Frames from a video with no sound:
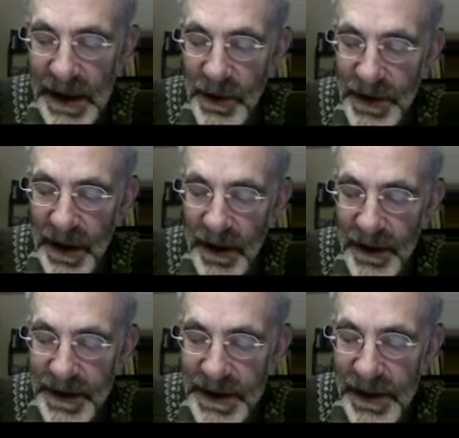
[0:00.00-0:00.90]
equal to
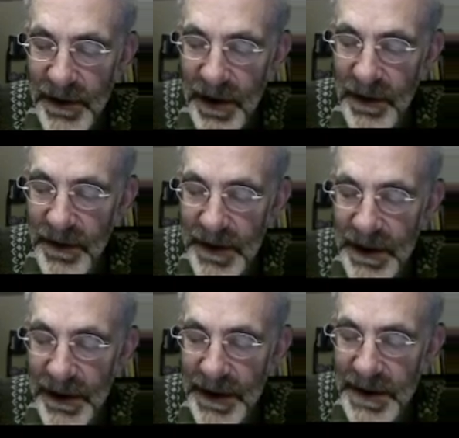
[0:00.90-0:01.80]
R0,
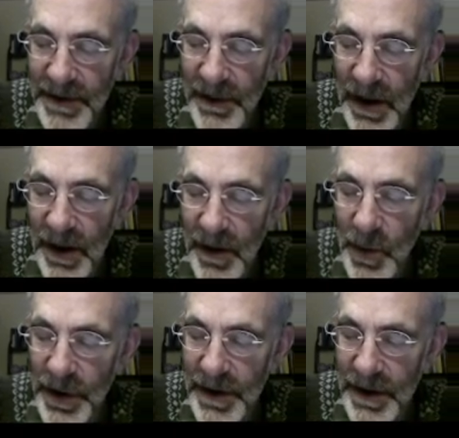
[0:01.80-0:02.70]
direct sum
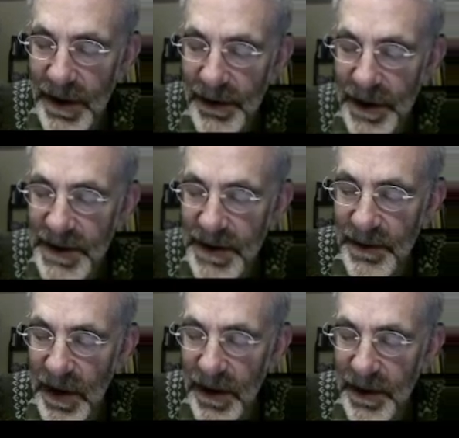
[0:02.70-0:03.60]
R1, direct sum
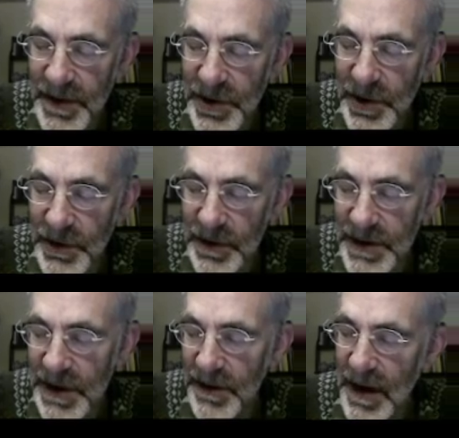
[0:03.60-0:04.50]
R2.
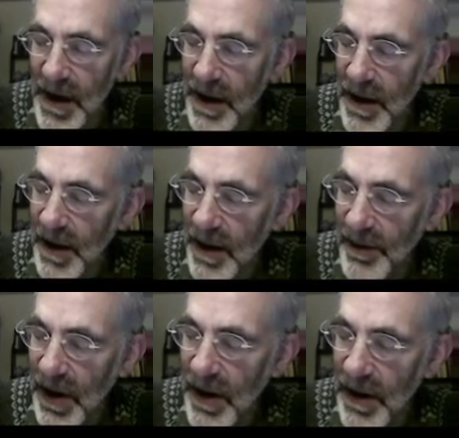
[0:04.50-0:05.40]
So
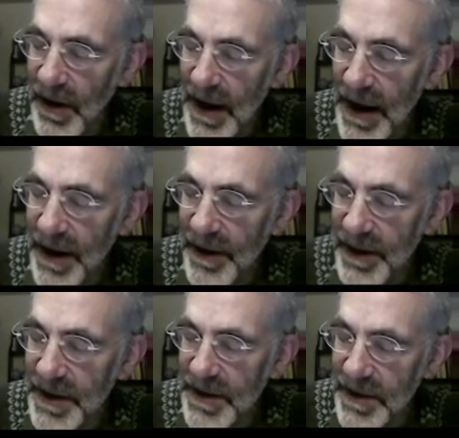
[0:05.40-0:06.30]
are n
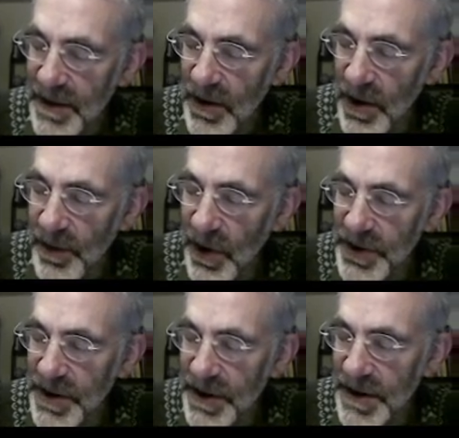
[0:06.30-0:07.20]
is
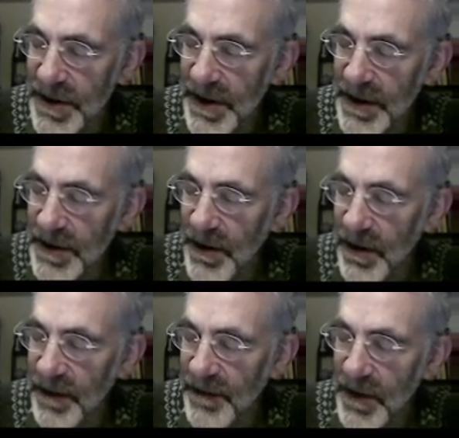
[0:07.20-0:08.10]
homogeneous things of